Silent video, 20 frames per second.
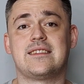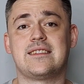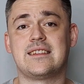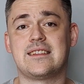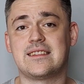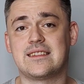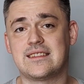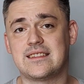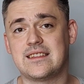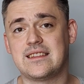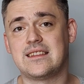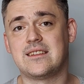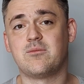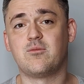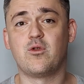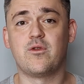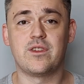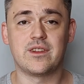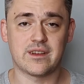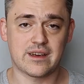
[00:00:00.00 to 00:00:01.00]
16
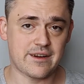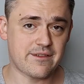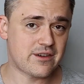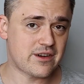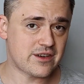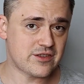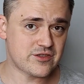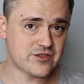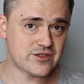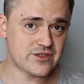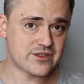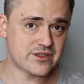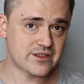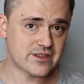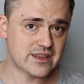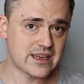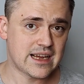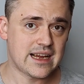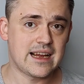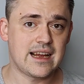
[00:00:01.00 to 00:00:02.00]
moving
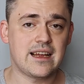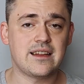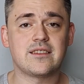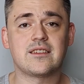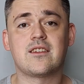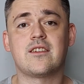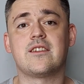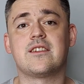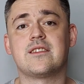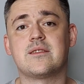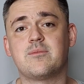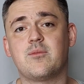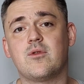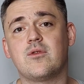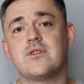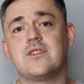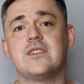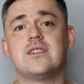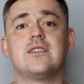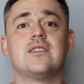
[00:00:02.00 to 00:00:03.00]
averages and
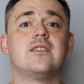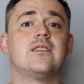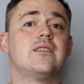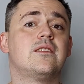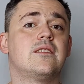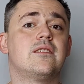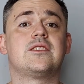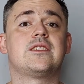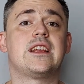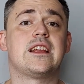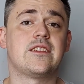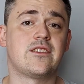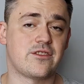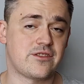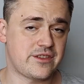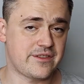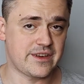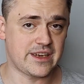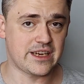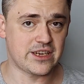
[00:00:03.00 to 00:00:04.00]
corresponding
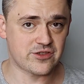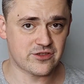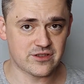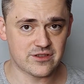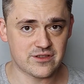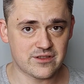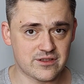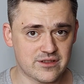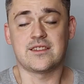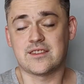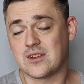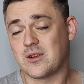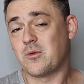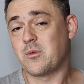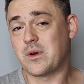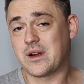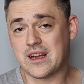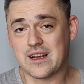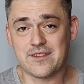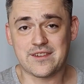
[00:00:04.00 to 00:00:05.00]
standard deviations. So
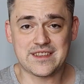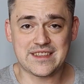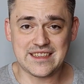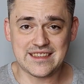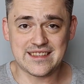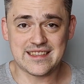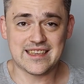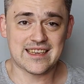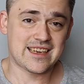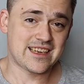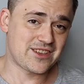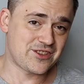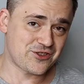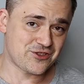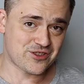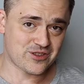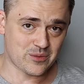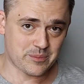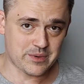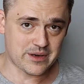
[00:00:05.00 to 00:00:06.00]
we have 6
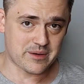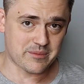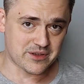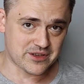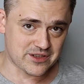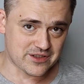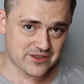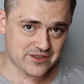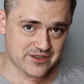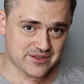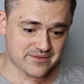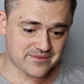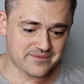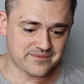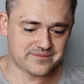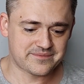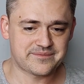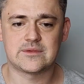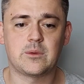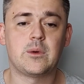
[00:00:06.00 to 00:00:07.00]
additional parameters.
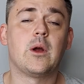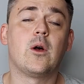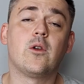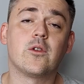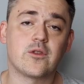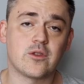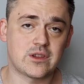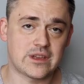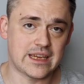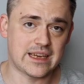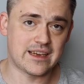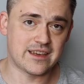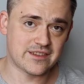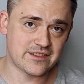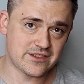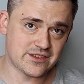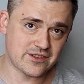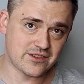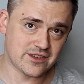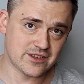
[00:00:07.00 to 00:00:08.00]
We also take a
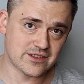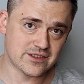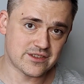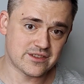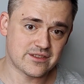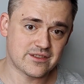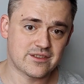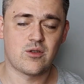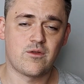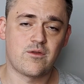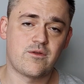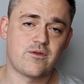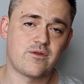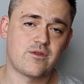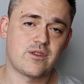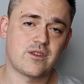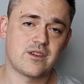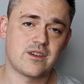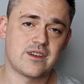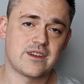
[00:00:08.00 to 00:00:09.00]
series of
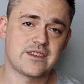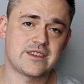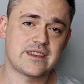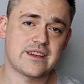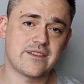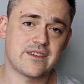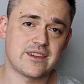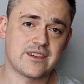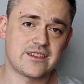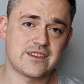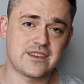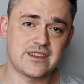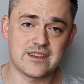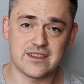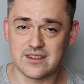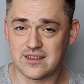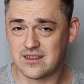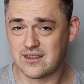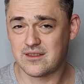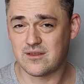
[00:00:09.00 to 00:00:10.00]

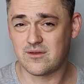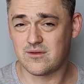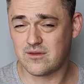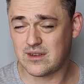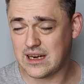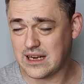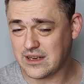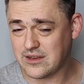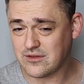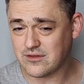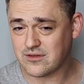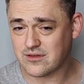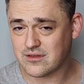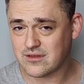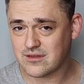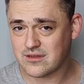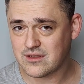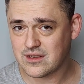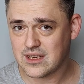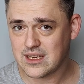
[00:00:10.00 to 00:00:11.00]
17
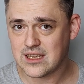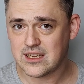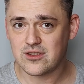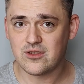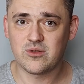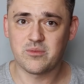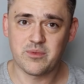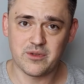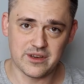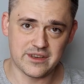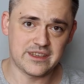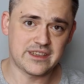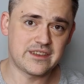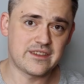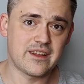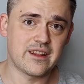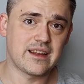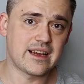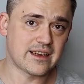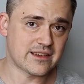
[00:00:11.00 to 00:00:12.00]
values to
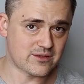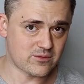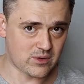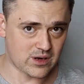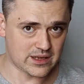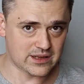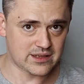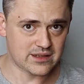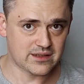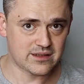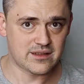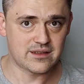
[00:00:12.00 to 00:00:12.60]
predict the next one.